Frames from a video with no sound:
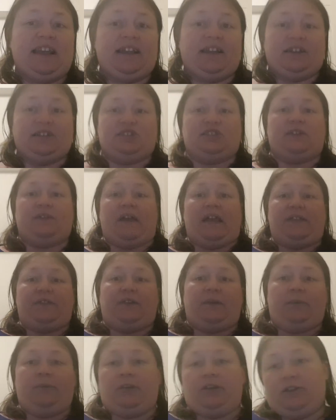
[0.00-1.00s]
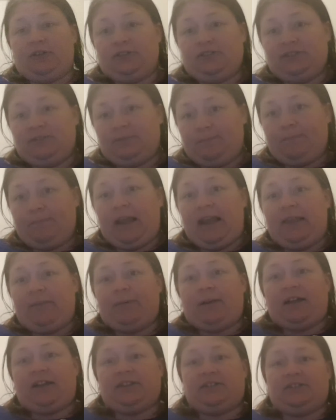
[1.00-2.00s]
So that's from your belly
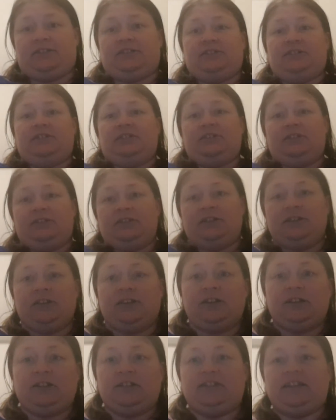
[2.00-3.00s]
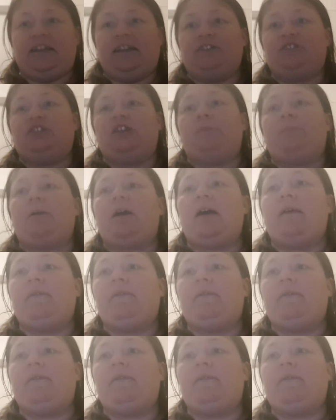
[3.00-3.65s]
button down to your private